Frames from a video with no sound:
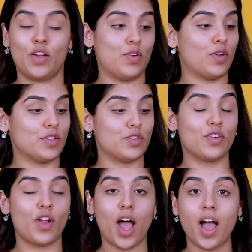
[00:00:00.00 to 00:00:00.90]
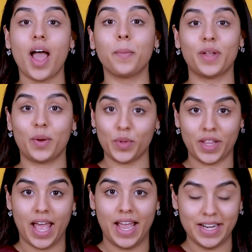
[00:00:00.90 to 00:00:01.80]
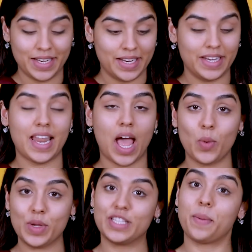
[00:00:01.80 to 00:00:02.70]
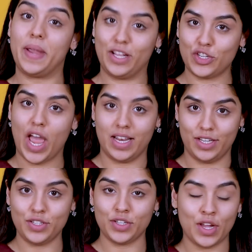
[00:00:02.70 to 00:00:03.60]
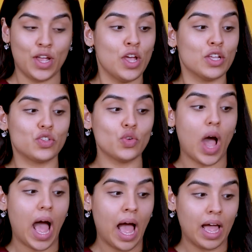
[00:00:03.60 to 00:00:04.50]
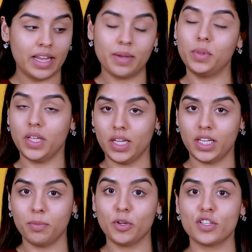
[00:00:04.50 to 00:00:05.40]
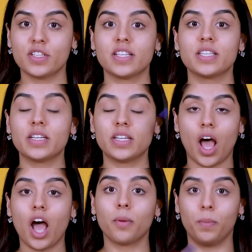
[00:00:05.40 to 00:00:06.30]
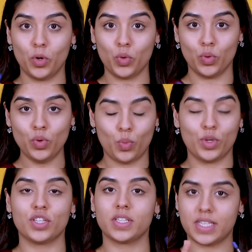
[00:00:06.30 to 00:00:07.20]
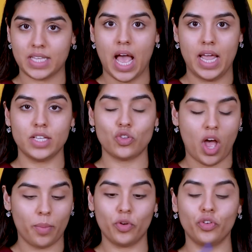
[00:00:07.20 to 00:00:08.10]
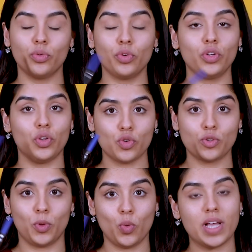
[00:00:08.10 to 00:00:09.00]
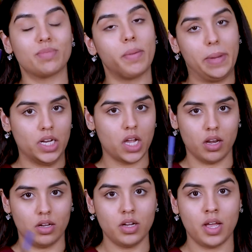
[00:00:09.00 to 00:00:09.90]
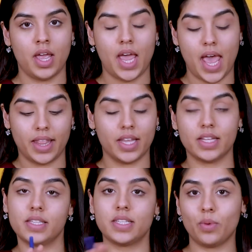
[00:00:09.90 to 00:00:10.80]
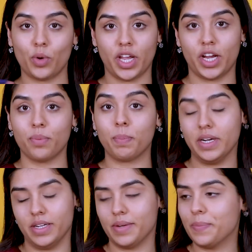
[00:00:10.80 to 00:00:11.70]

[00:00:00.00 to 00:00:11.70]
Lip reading: Okay, so now I'm done with that. Now is the main challenge. So I am thinking, because there's a dark blue, which is the sky, so I'm going to use blue as my main color and then see what I can build.